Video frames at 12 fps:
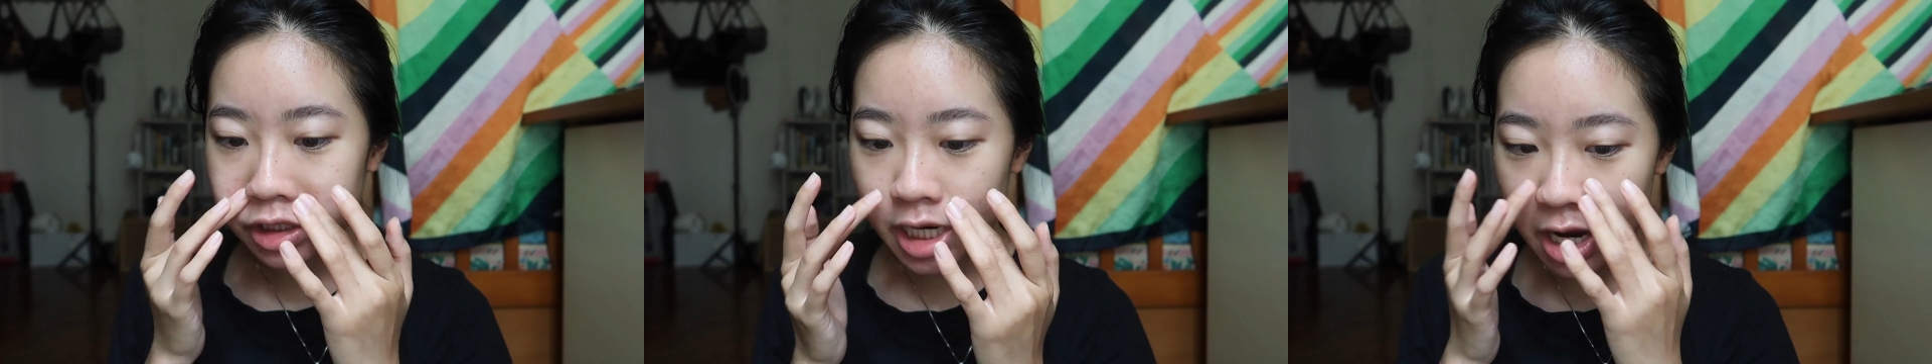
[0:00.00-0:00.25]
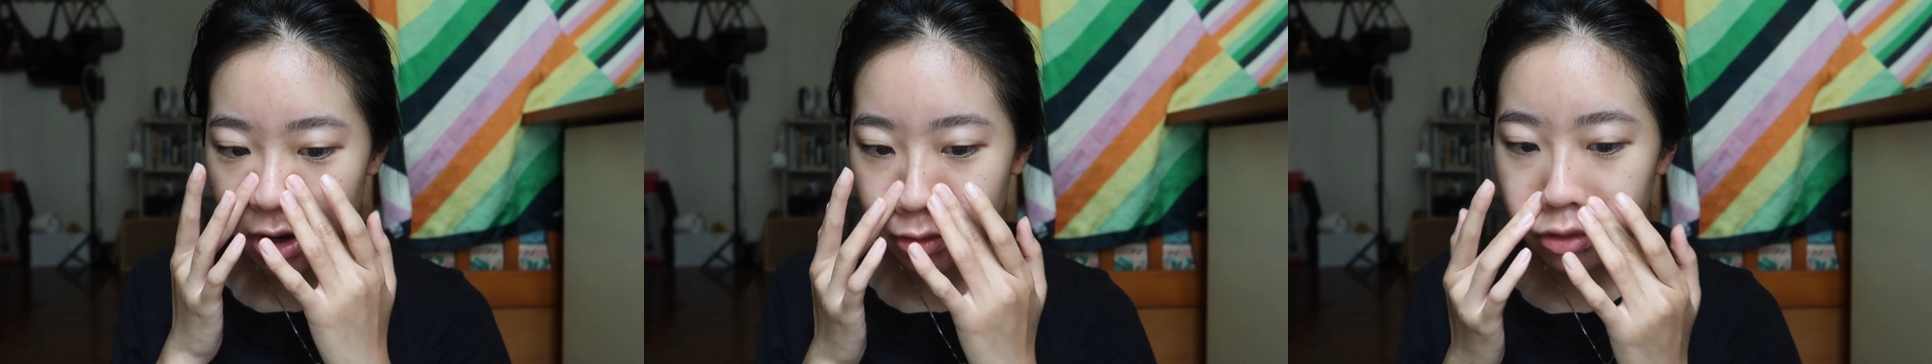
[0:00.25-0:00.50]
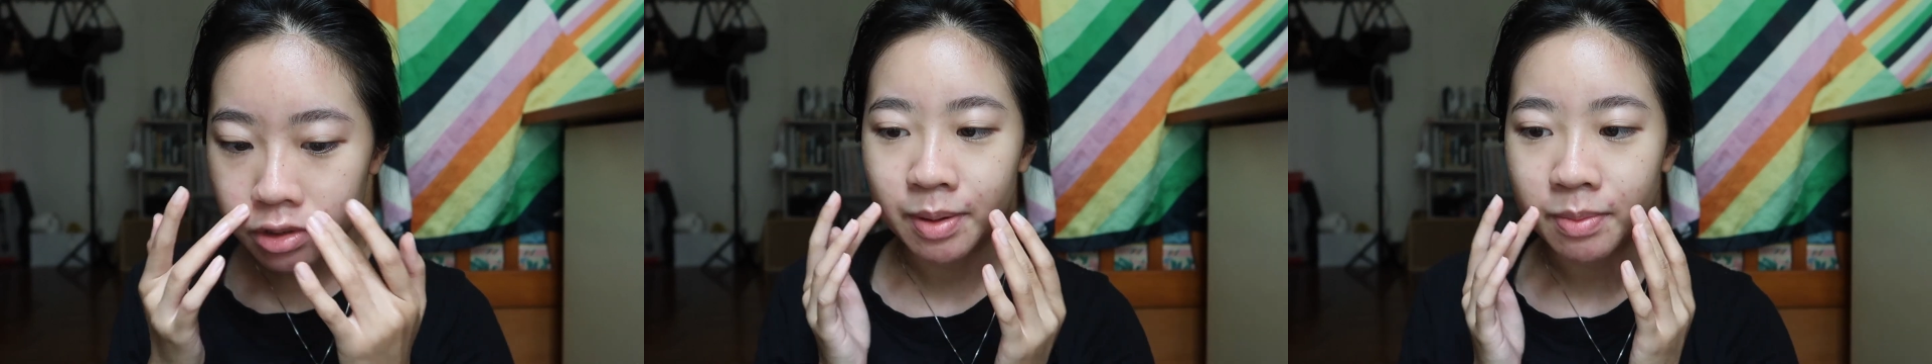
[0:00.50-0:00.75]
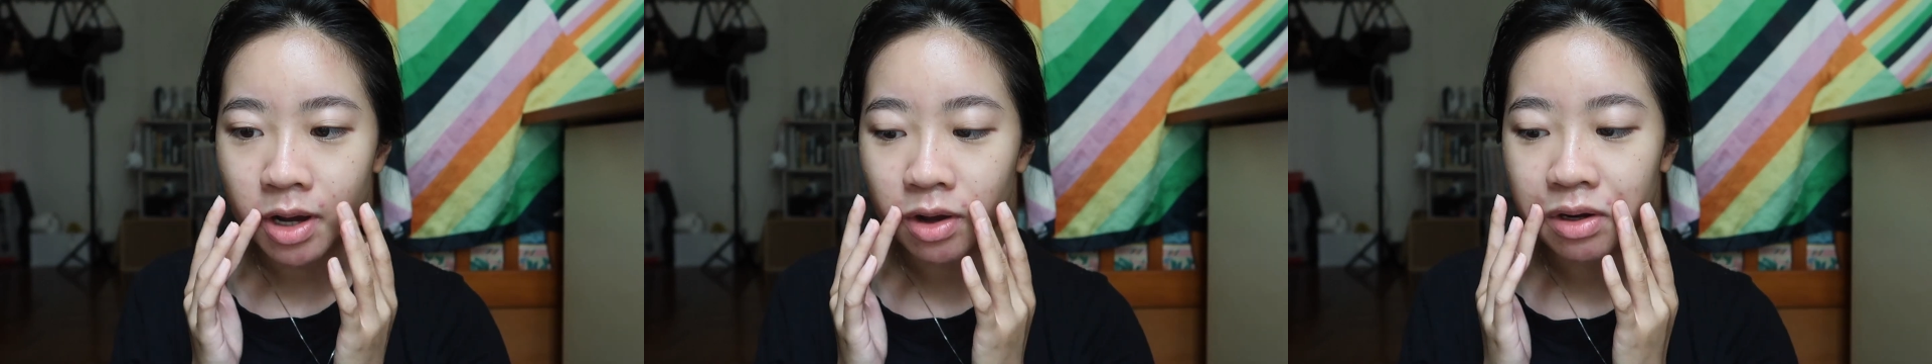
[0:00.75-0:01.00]
Chow
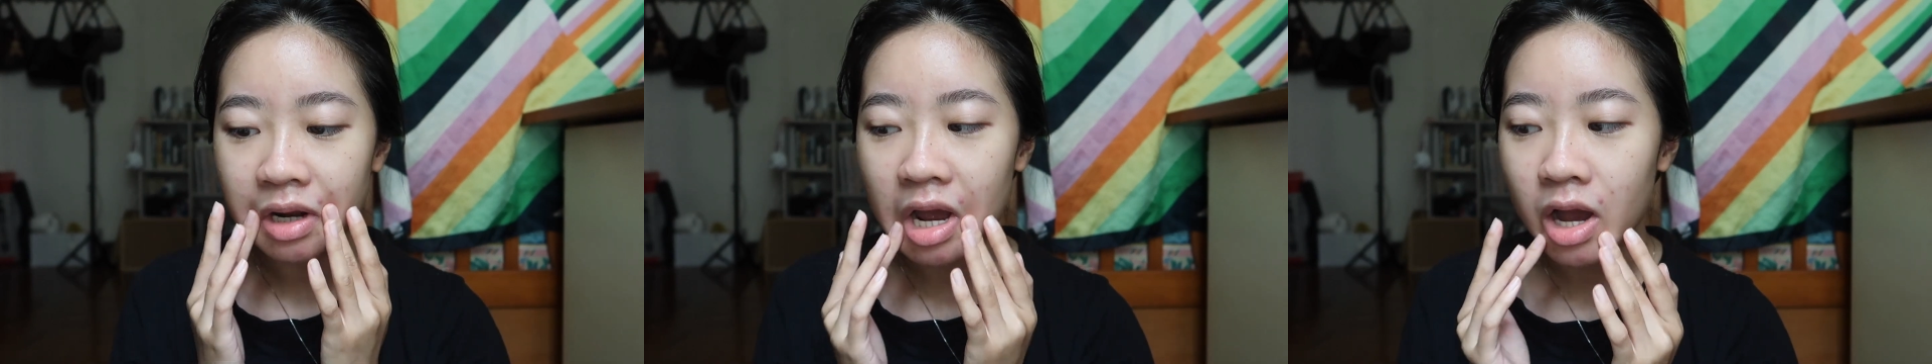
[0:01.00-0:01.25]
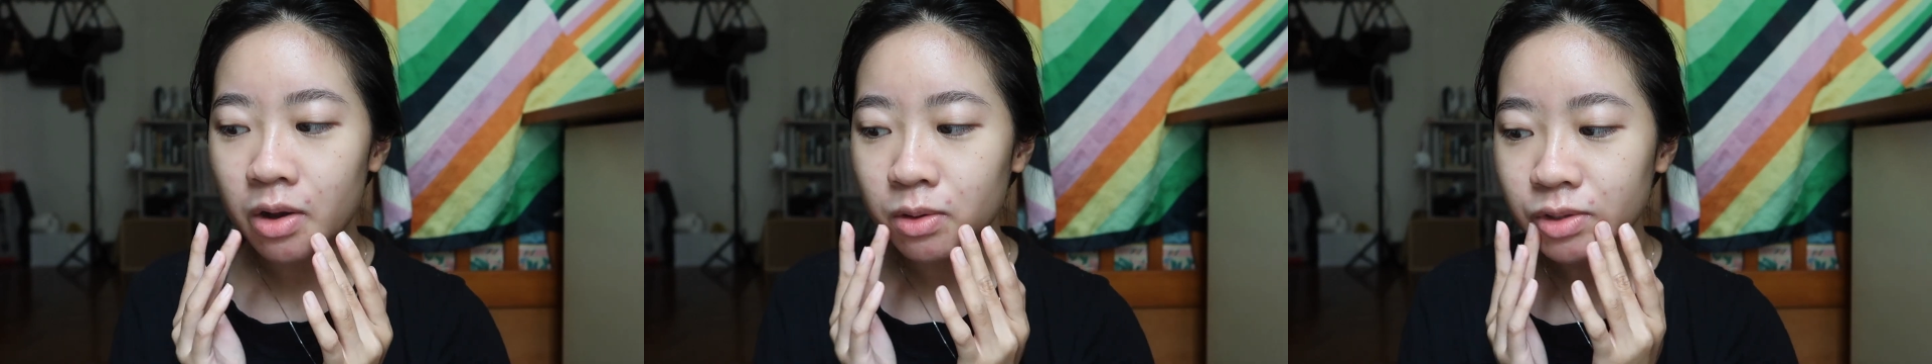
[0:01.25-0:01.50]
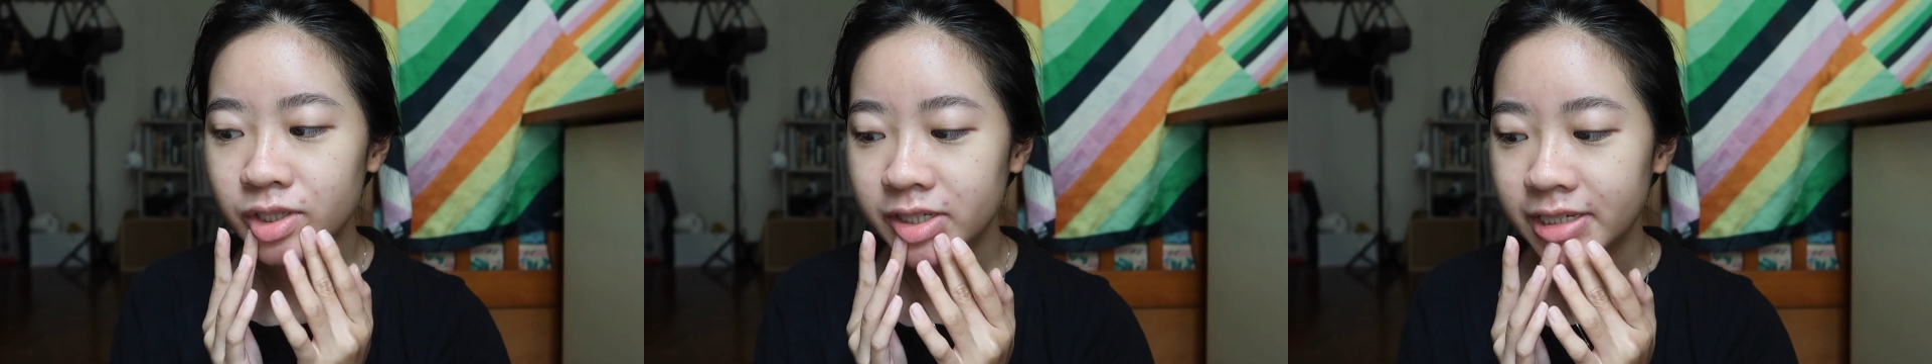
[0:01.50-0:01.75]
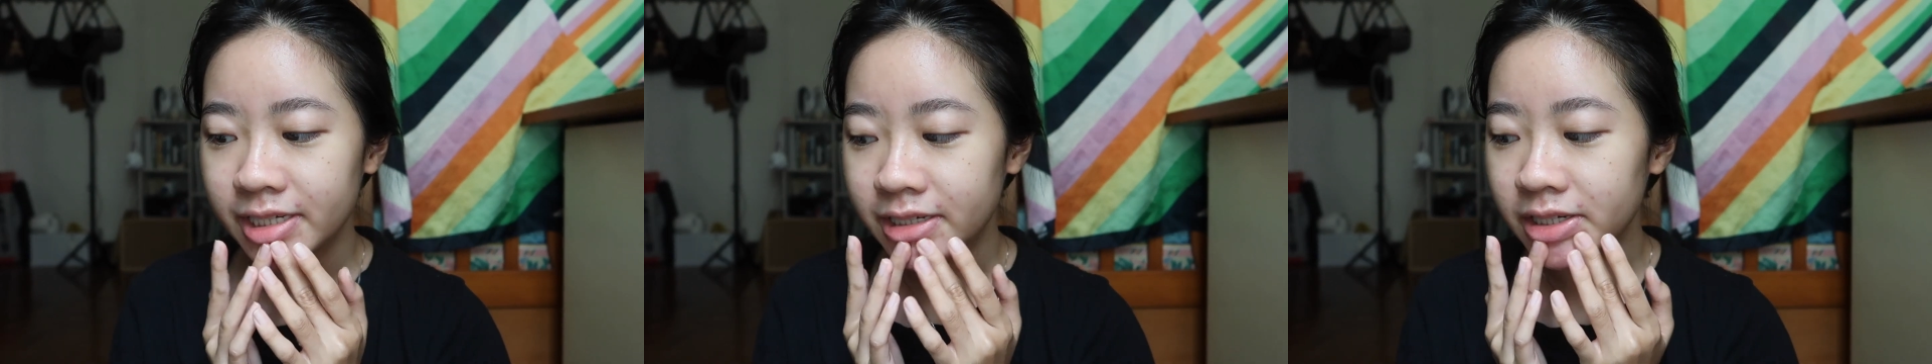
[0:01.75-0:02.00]
about how
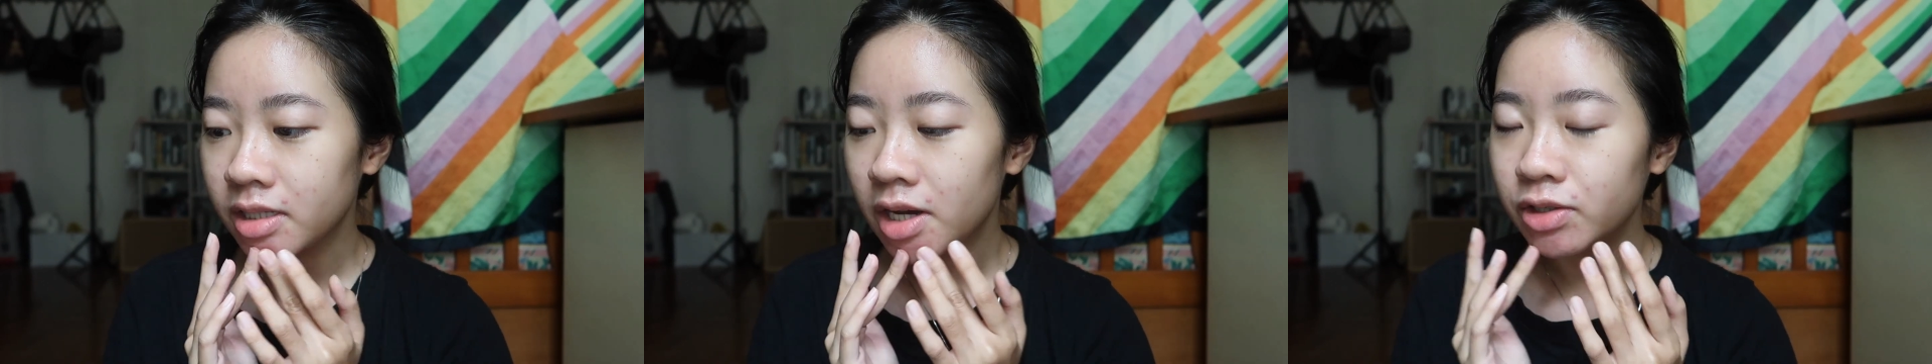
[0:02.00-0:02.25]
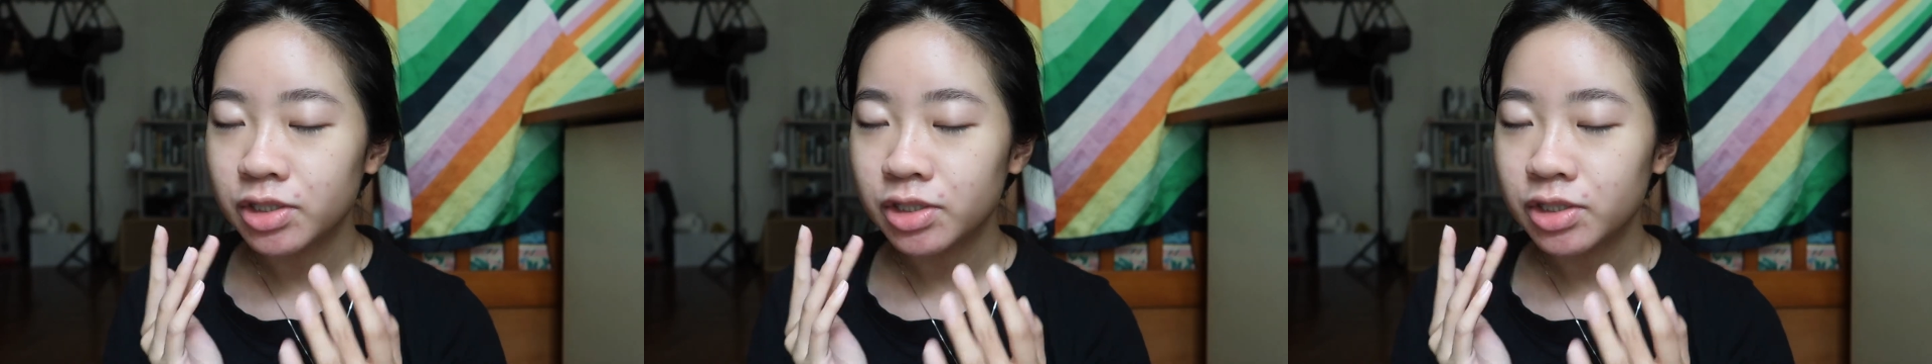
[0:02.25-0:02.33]
she